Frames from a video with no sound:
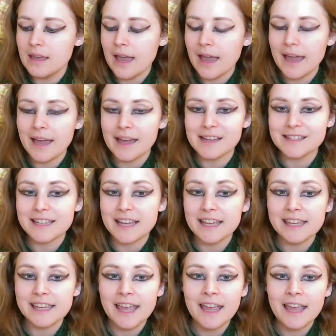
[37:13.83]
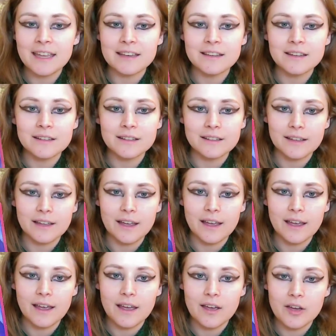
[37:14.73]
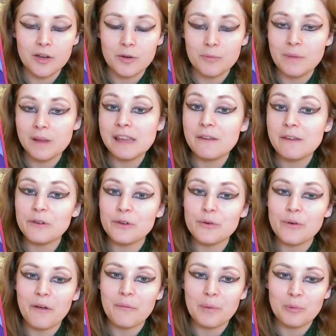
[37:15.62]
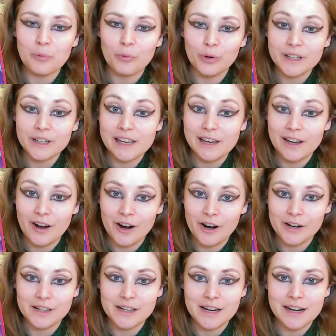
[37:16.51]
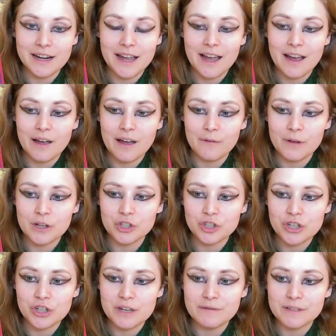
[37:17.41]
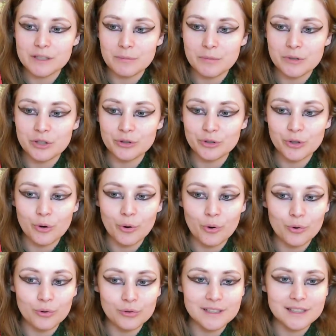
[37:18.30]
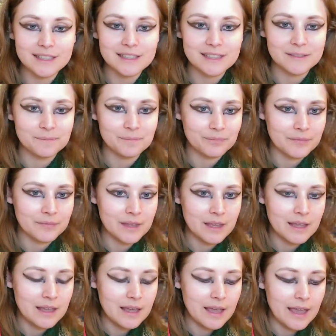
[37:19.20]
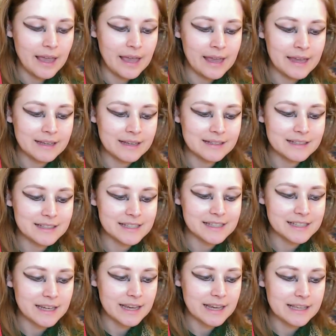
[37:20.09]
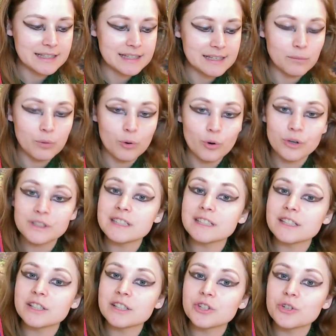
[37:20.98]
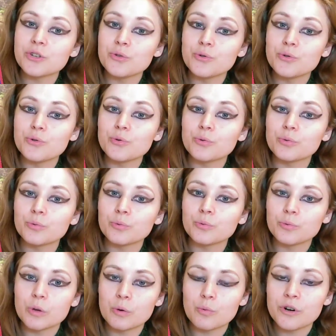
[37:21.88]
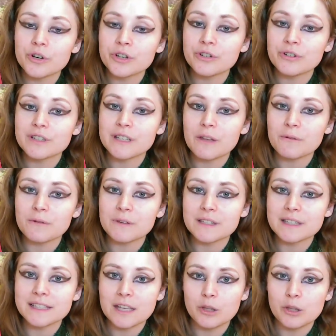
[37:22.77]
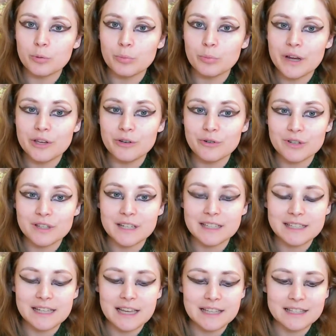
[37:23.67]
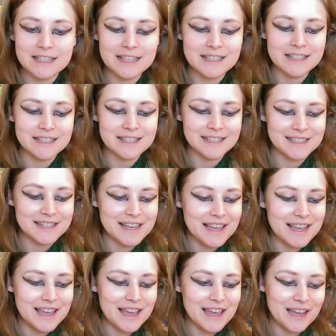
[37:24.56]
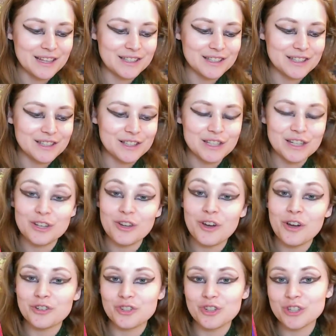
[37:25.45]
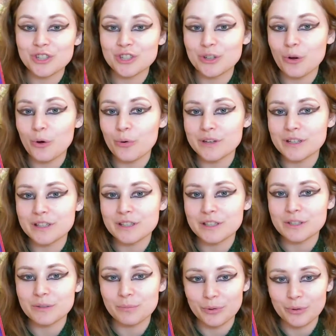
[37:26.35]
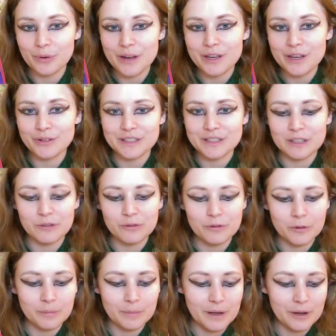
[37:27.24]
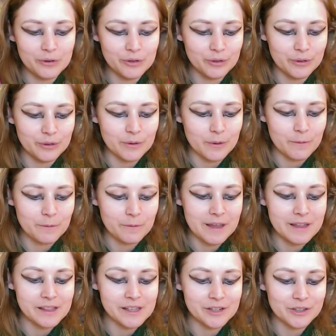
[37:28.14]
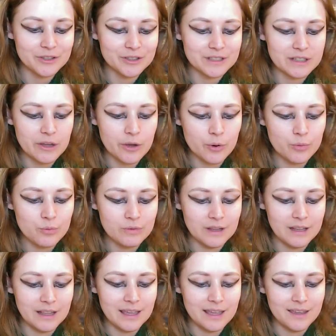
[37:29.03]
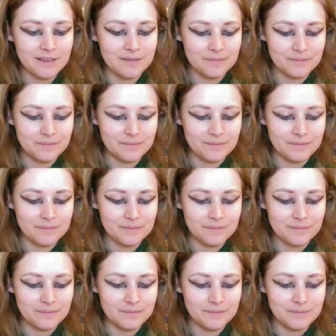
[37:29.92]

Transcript: And again, many of you have been working hard and have achieved some of your goals. And it's important to reward yourself and celebrate your successes, and to not just always berate yourself about your failures only.